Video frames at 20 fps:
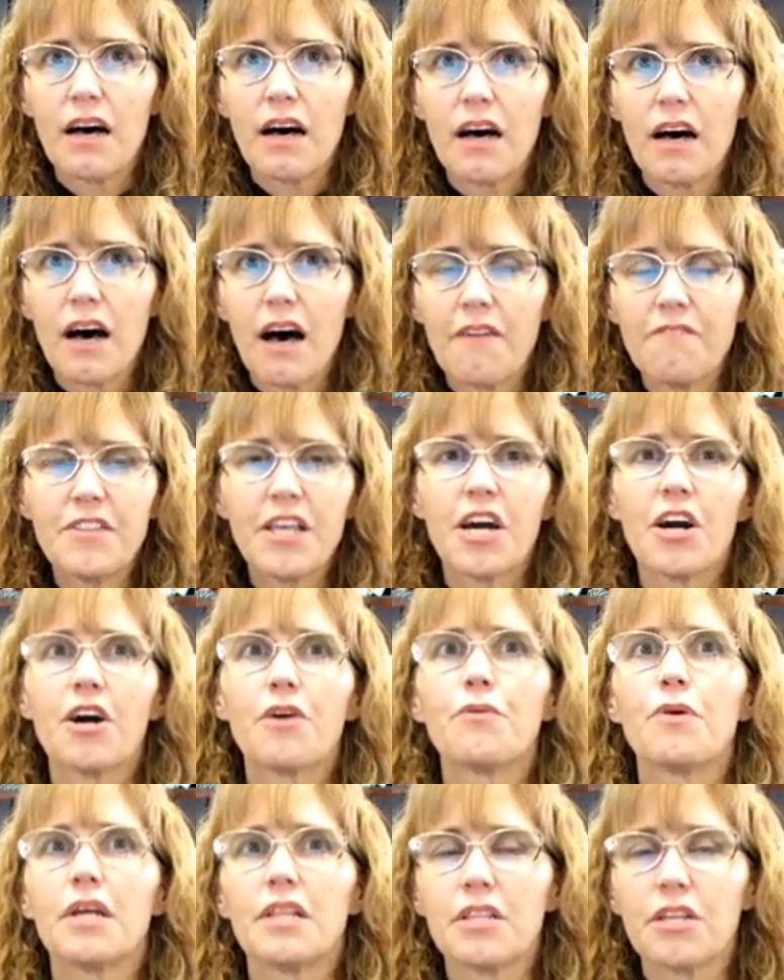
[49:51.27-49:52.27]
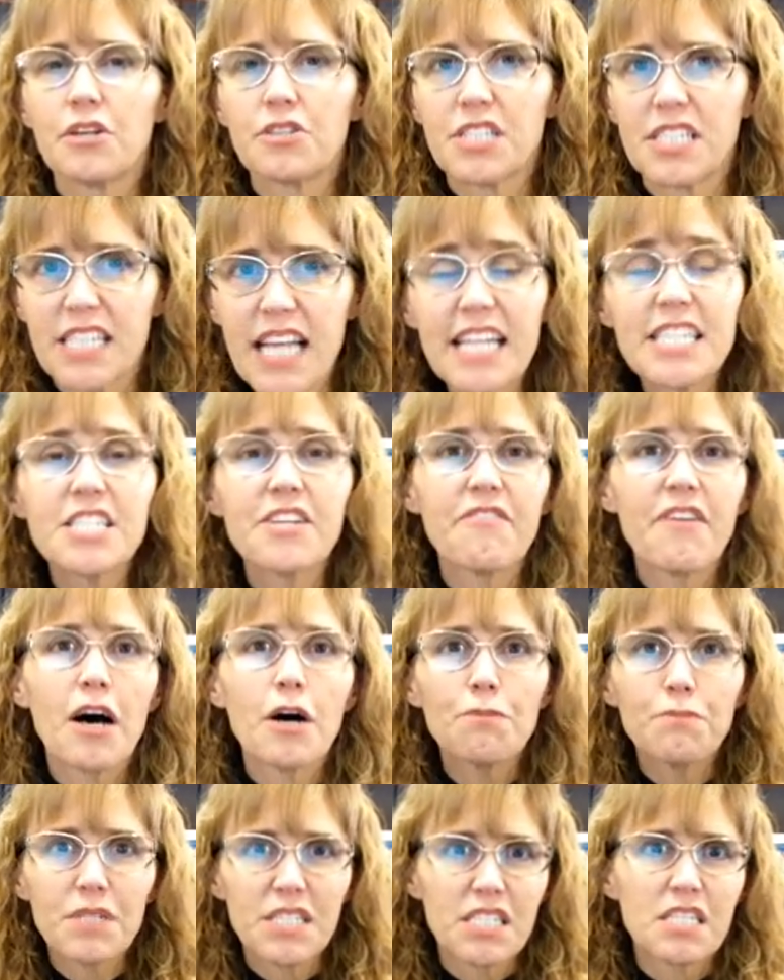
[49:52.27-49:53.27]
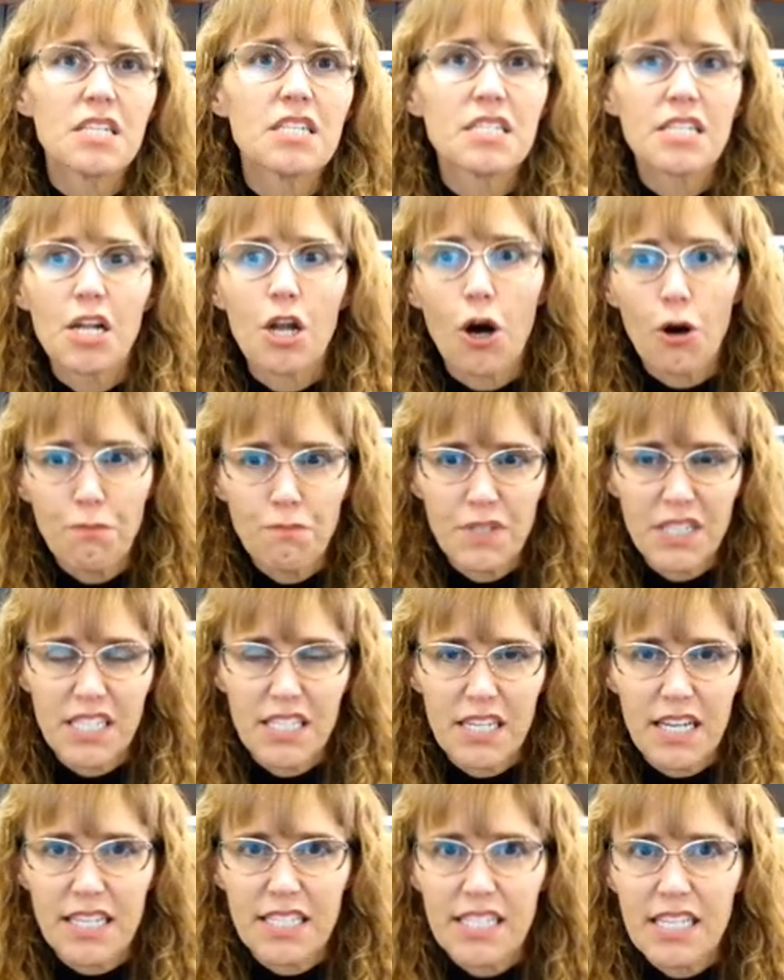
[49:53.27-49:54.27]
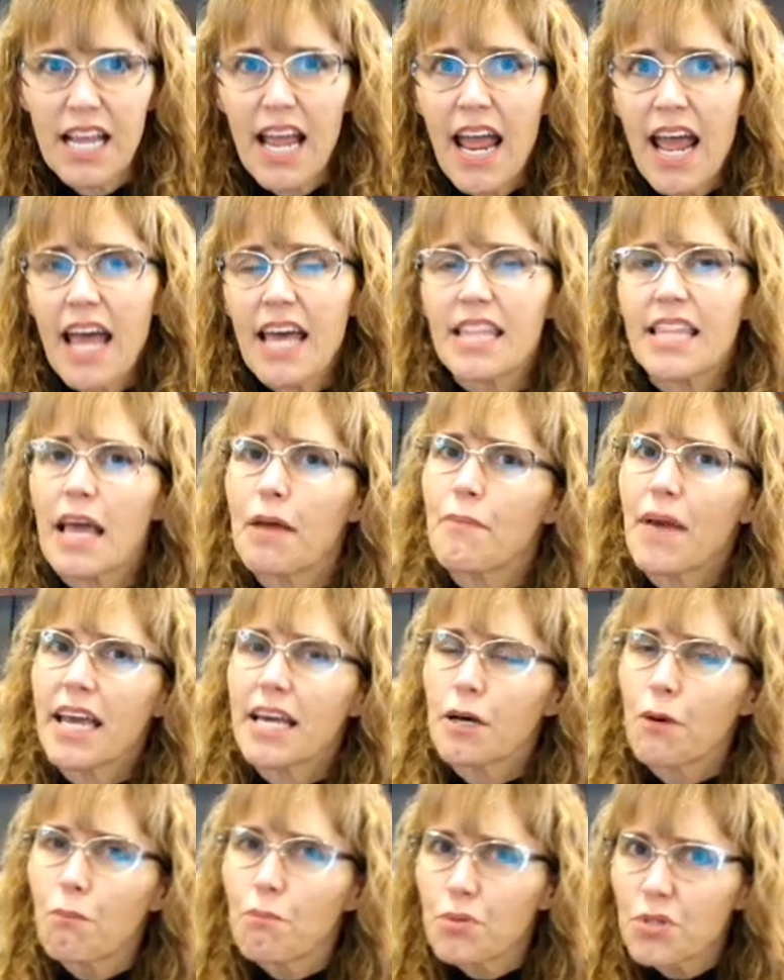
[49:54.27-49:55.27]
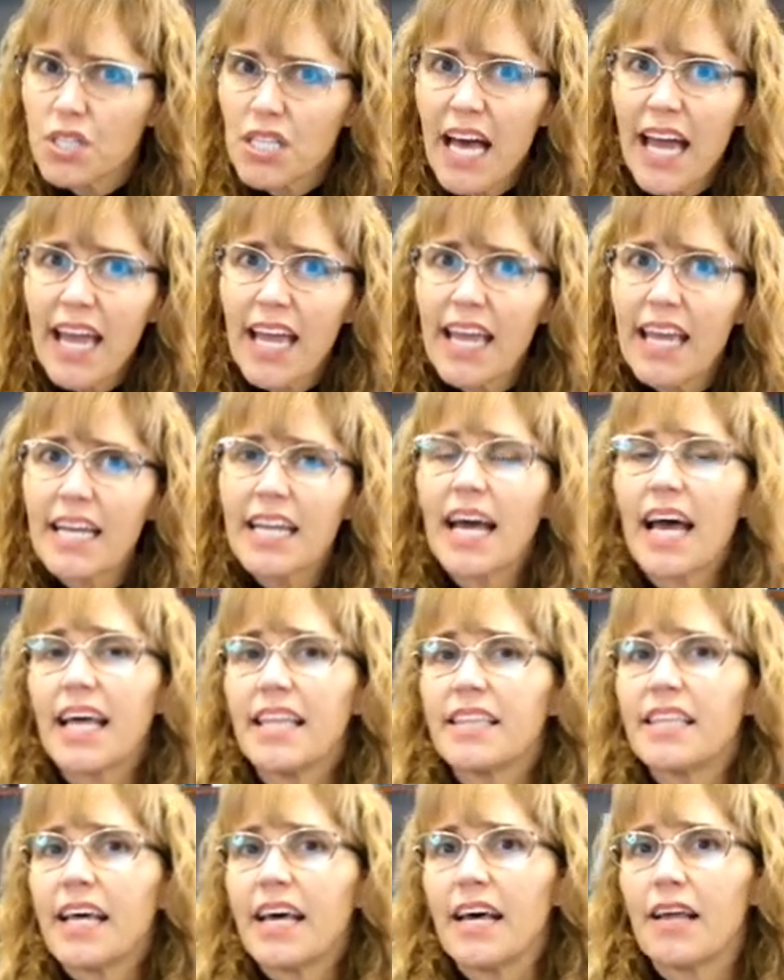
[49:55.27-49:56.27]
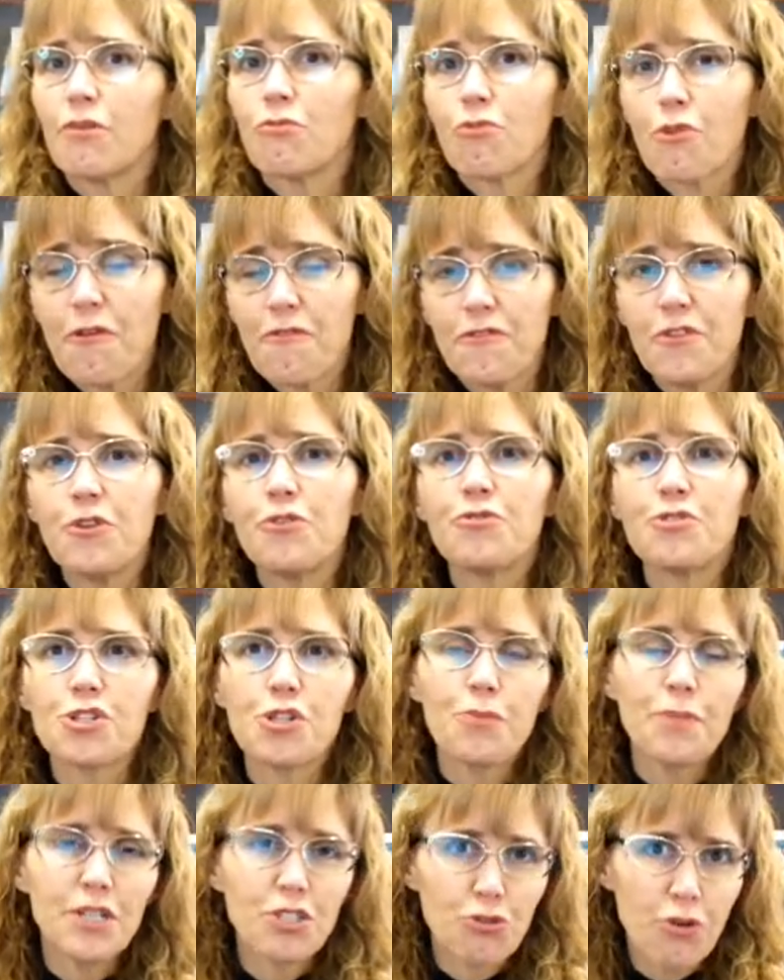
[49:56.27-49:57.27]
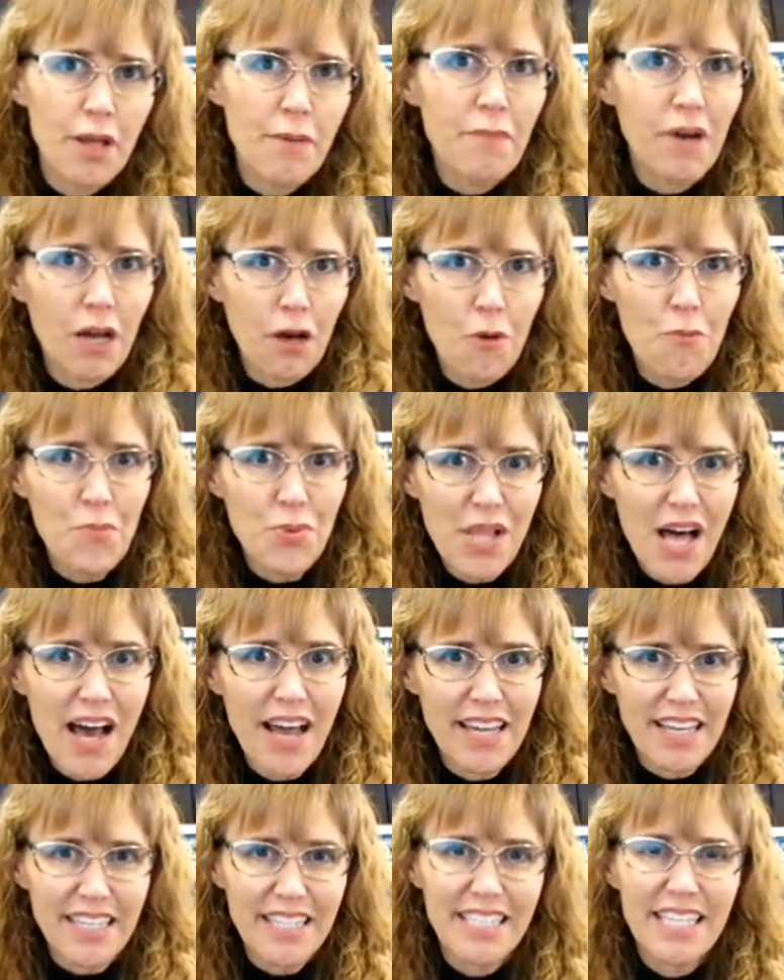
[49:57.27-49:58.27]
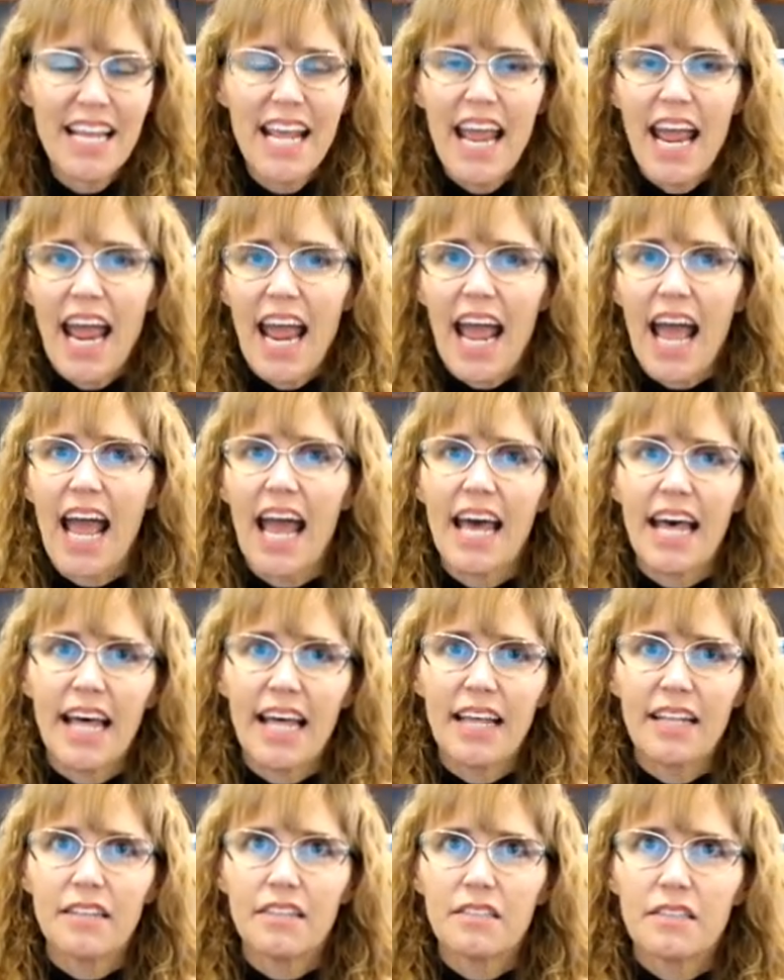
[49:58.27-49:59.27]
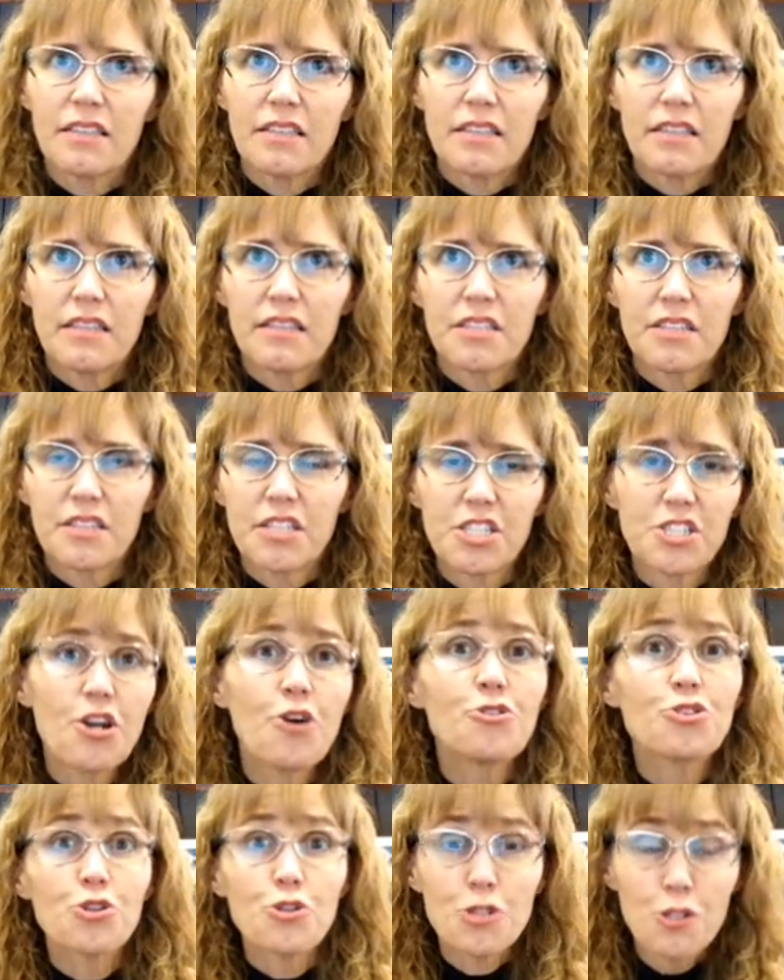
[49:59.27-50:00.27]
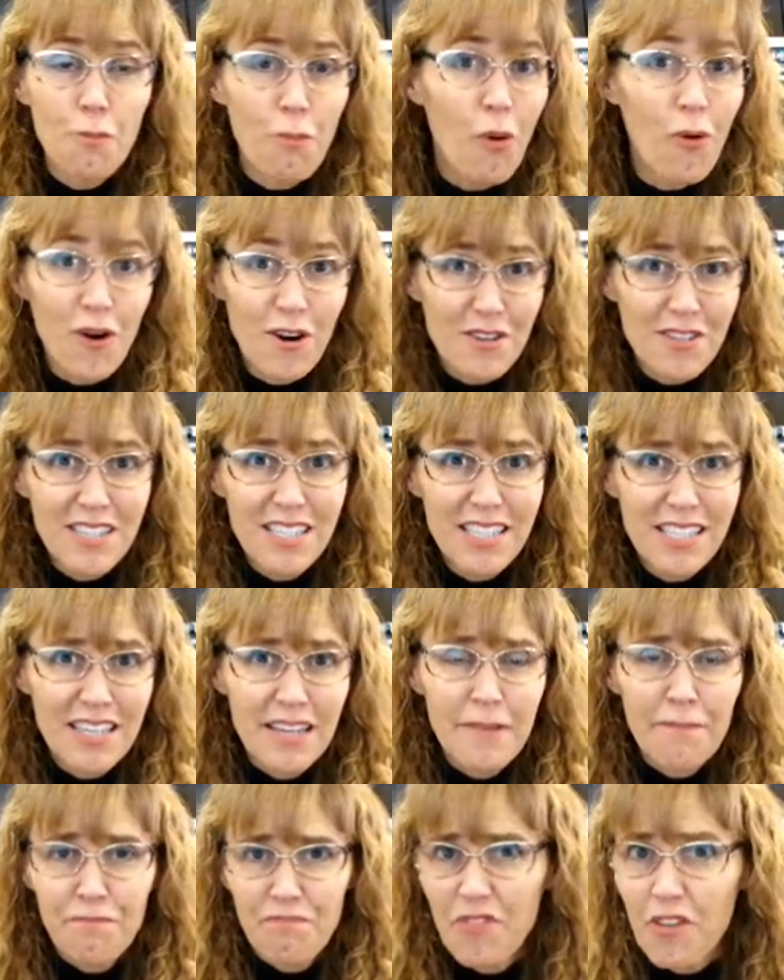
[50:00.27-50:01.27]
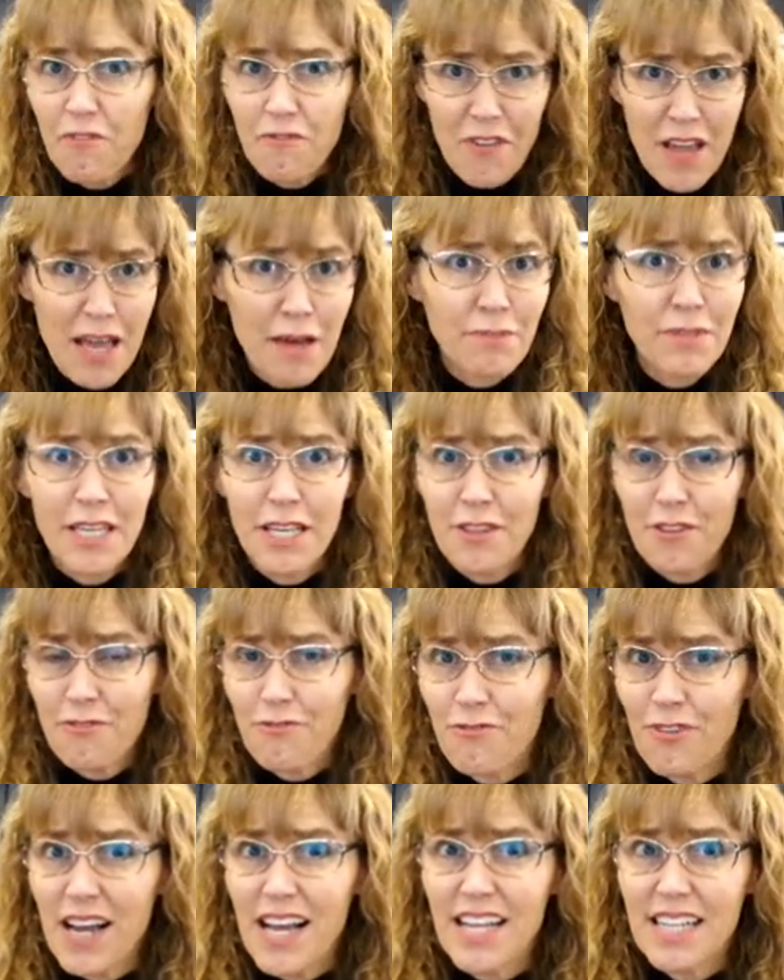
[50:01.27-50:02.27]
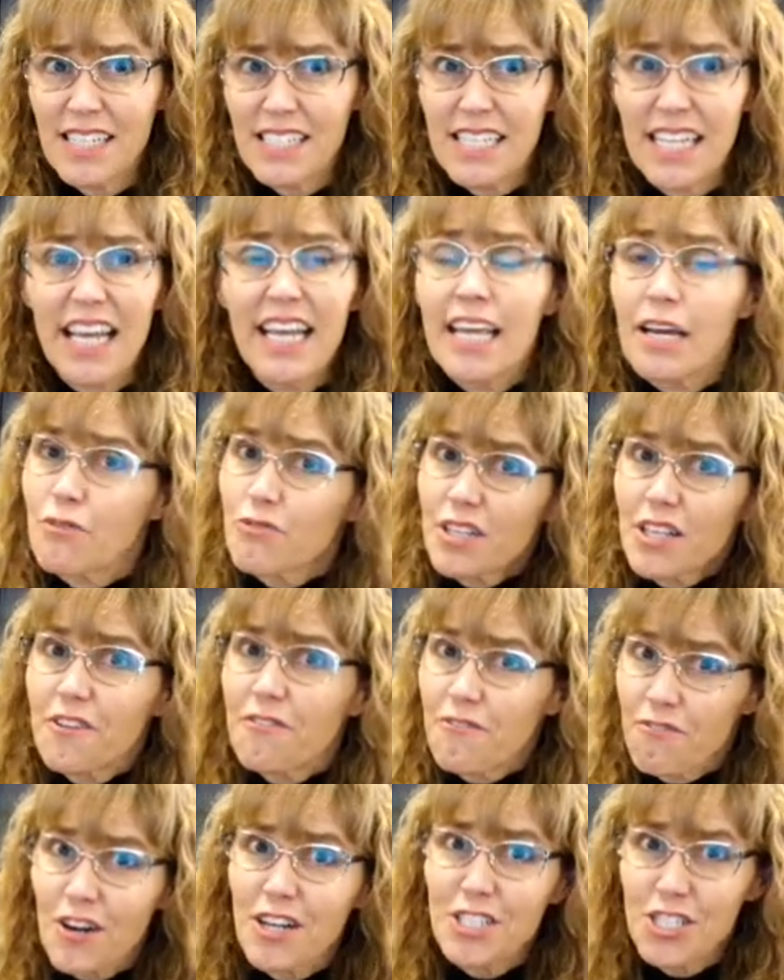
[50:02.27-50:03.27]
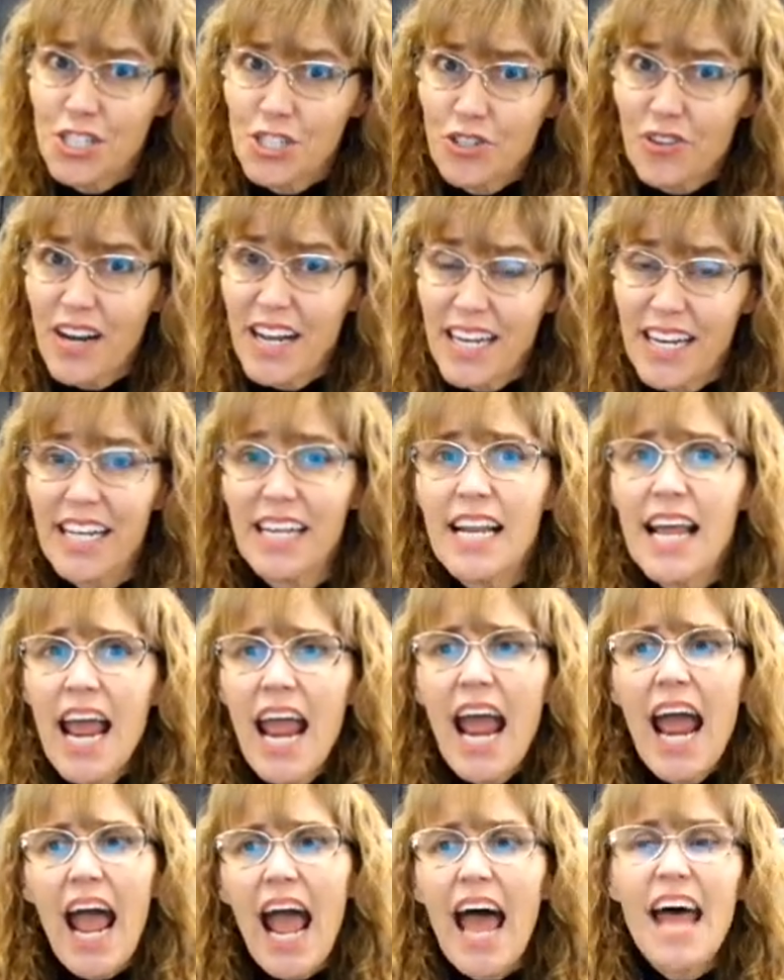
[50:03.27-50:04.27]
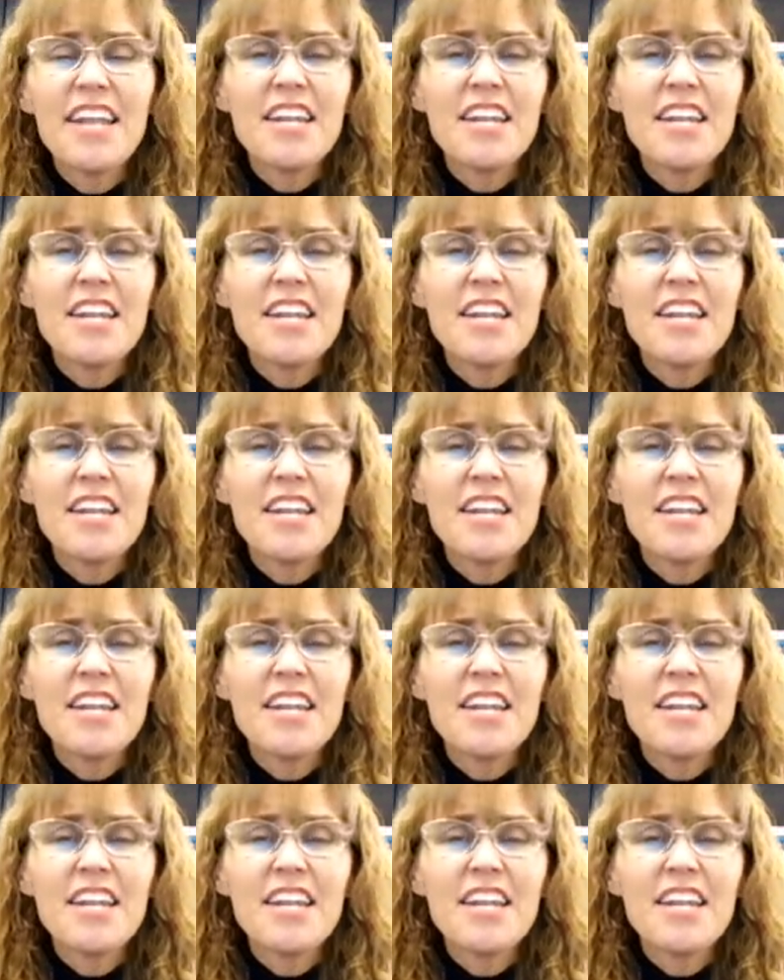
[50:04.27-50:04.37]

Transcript: of their, their sense of helplessness and hopelessness. They may complain and then refuse to be treatment compliant. And the social supports, the family, the friends can get really frustrated and